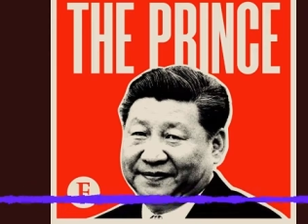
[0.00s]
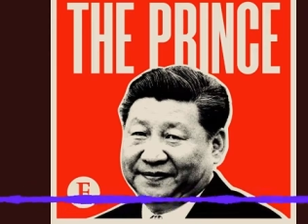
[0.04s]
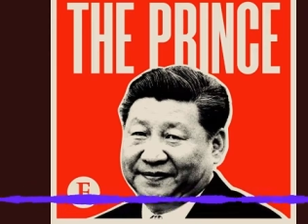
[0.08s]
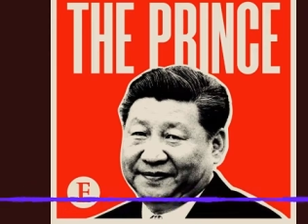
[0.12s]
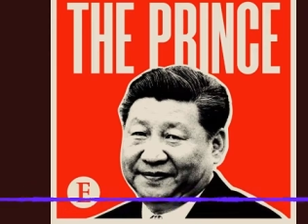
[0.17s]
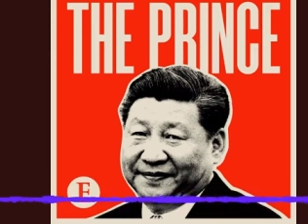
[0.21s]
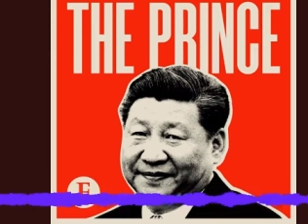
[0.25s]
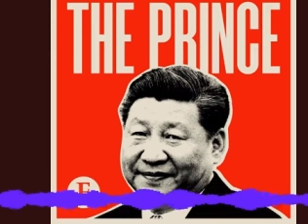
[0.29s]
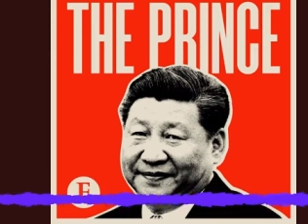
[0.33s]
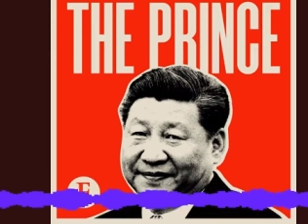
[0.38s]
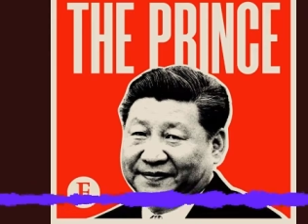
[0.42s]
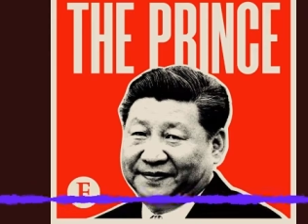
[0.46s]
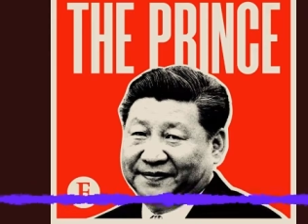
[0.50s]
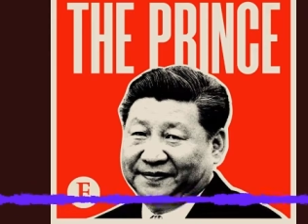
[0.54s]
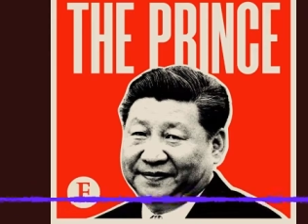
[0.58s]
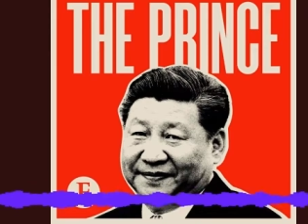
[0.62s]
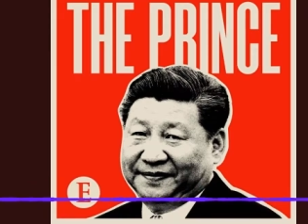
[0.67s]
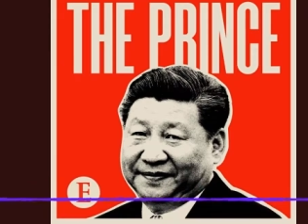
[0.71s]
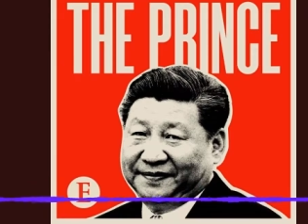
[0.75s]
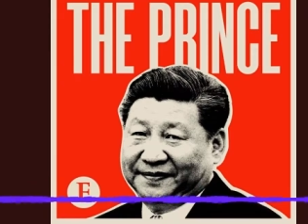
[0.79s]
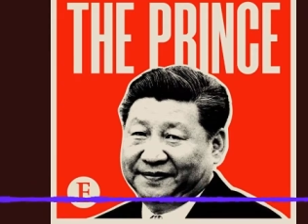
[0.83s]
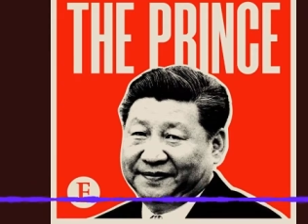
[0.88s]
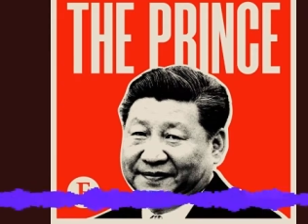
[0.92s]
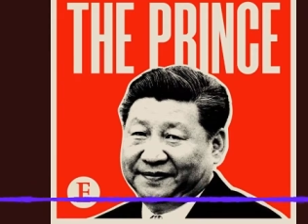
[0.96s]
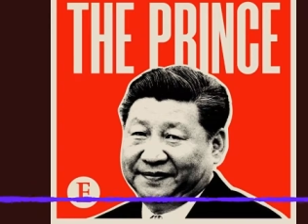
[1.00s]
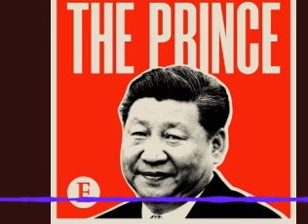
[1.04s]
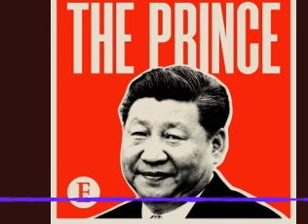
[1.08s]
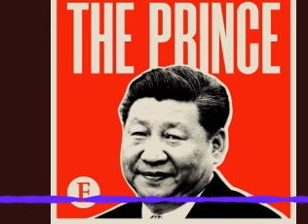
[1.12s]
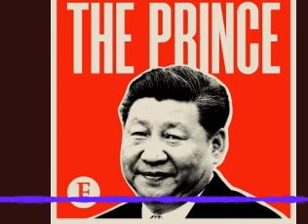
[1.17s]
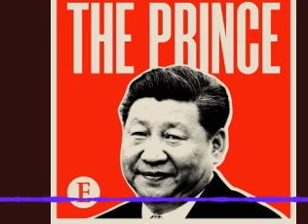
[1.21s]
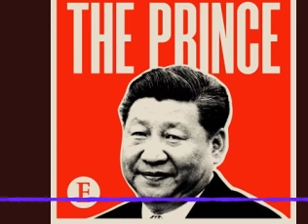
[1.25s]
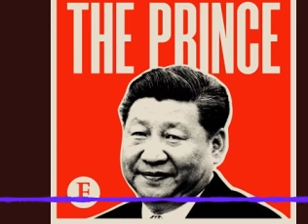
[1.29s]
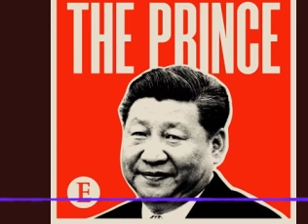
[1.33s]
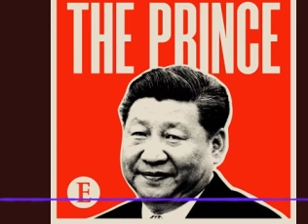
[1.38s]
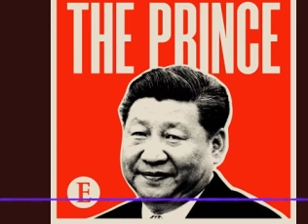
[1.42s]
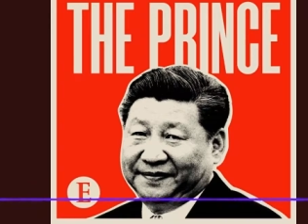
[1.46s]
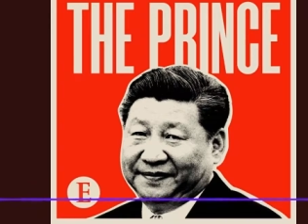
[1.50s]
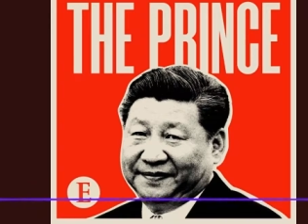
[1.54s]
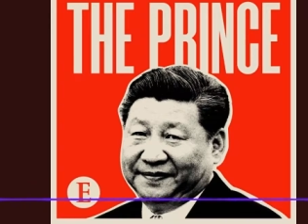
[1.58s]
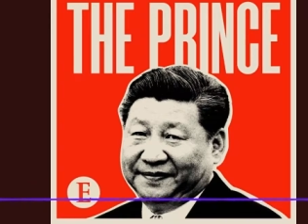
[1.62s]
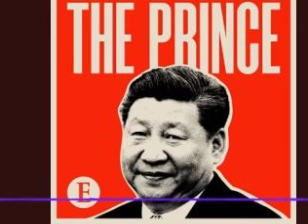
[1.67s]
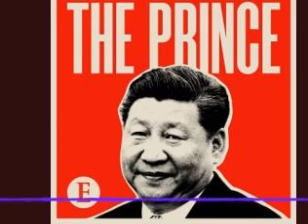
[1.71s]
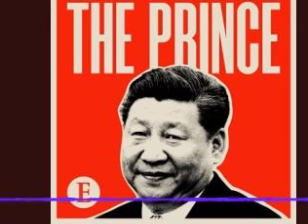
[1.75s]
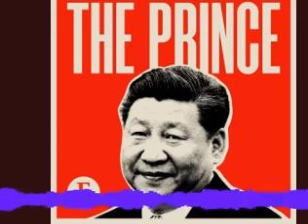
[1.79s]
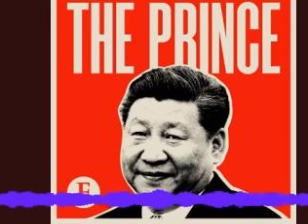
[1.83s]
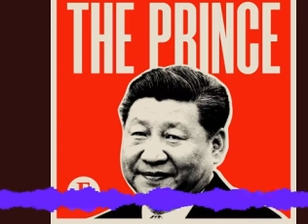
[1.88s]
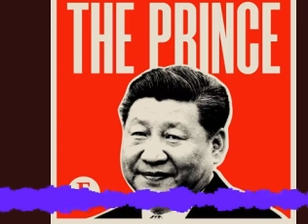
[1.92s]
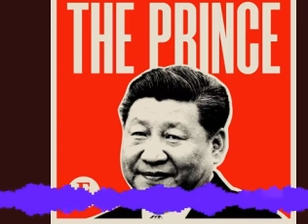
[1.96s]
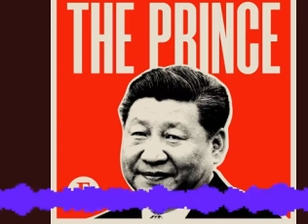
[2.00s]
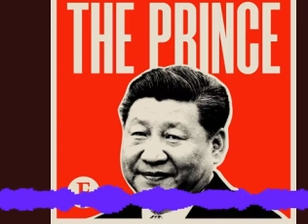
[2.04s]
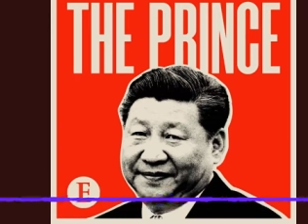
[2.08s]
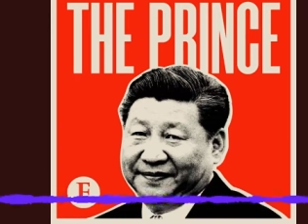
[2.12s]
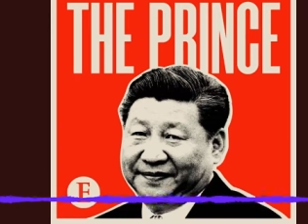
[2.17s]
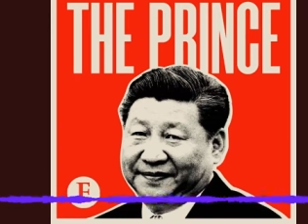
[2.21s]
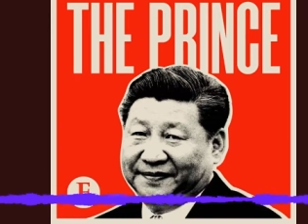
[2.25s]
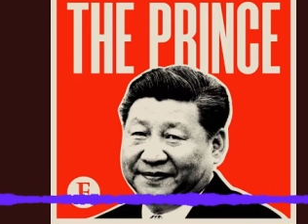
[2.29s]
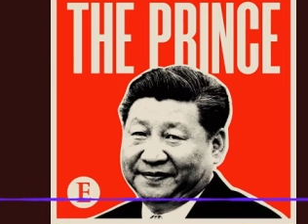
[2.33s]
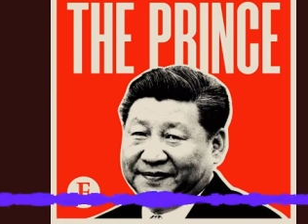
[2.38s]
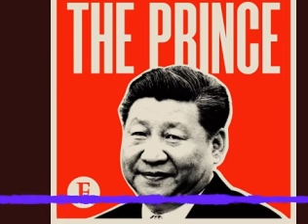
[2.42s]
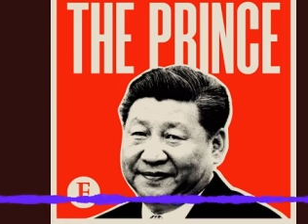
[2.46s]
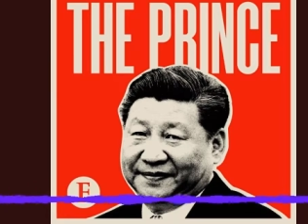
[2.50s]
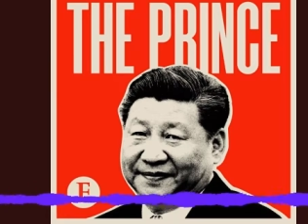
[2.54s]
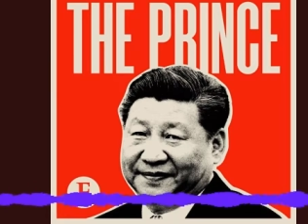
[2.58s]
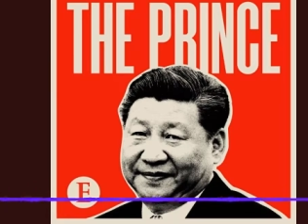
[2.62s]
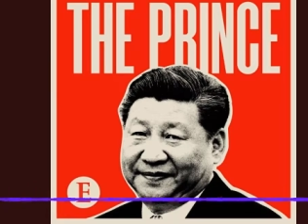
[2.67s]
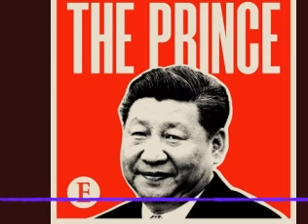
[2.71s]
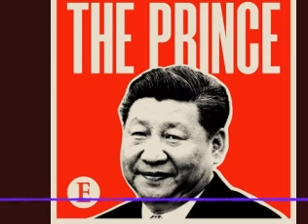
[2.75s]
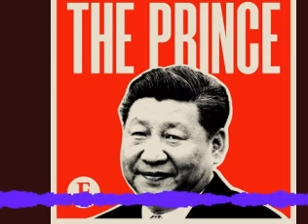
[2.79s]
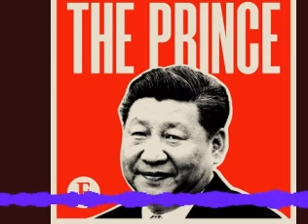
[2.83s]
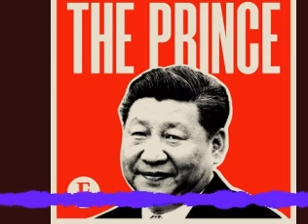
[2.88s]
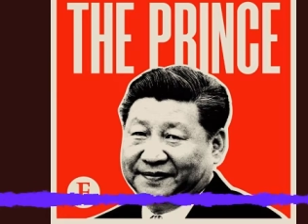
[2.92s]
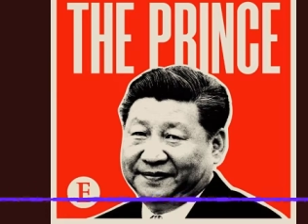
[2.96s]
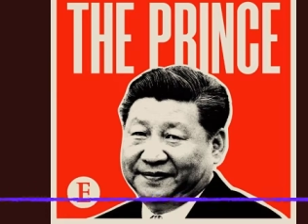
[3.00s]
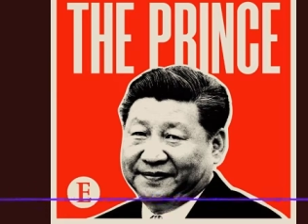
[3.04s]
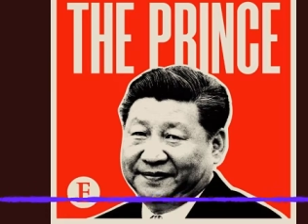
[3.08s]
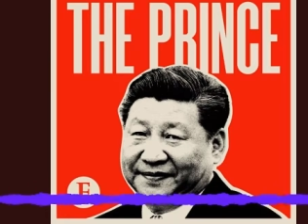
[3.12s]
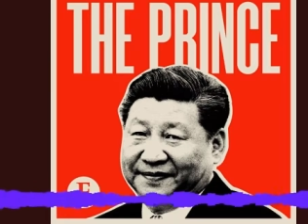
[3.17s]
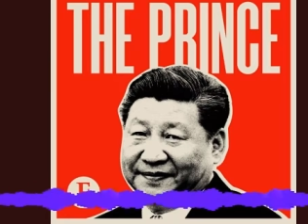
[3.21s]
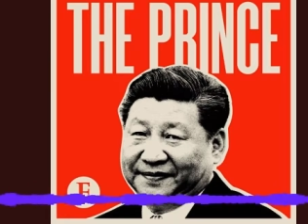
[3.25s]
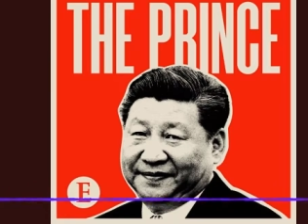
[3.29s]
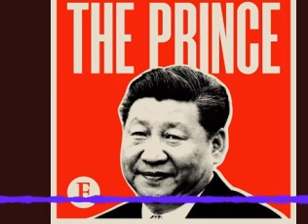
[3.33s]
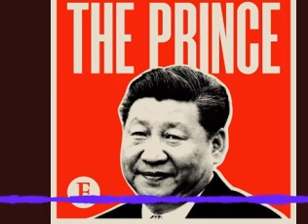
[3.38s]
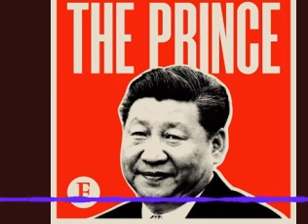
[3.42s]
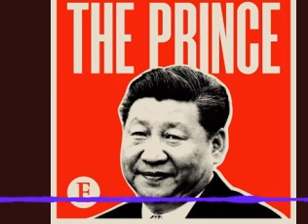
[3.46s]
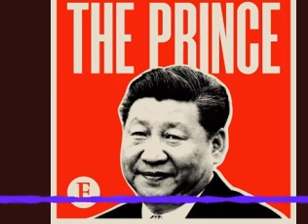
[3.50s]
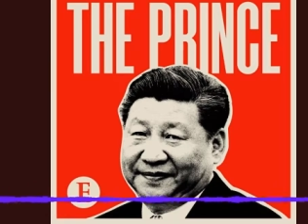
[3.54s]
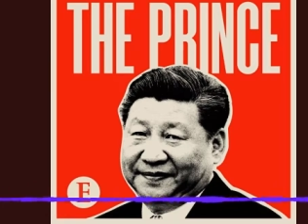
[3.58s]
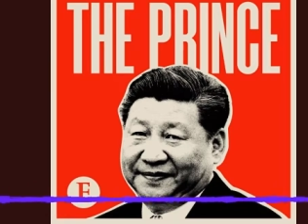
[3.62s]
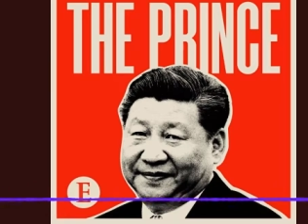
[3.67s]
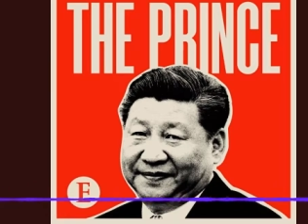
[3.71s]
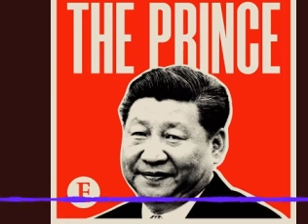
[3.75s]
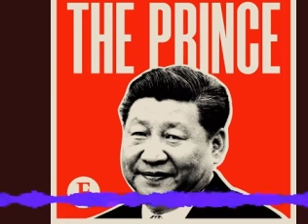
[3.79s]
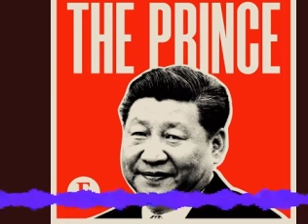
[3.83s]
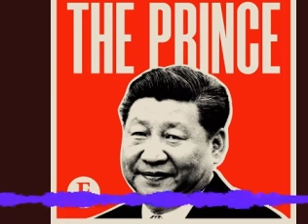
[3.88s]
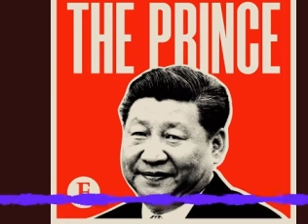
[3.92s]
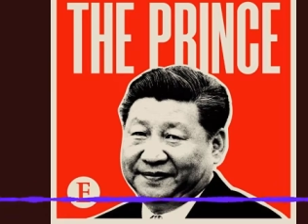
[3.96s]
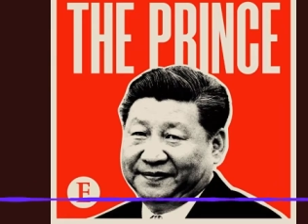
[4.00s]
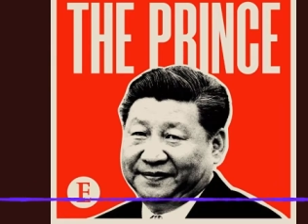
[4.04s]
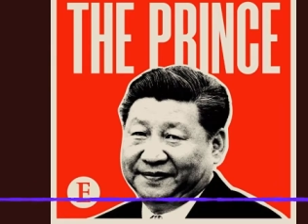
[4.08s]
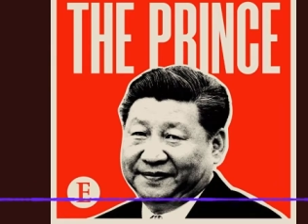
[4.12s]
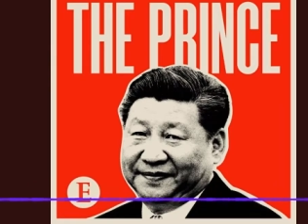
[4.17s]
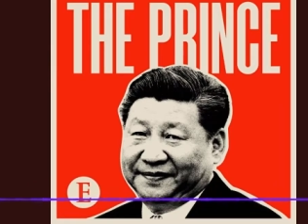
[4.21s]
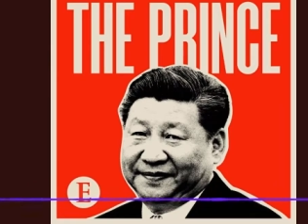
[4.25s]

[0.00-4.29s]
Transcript: He really looked humble. Xi wasn't even the most famous person in his house.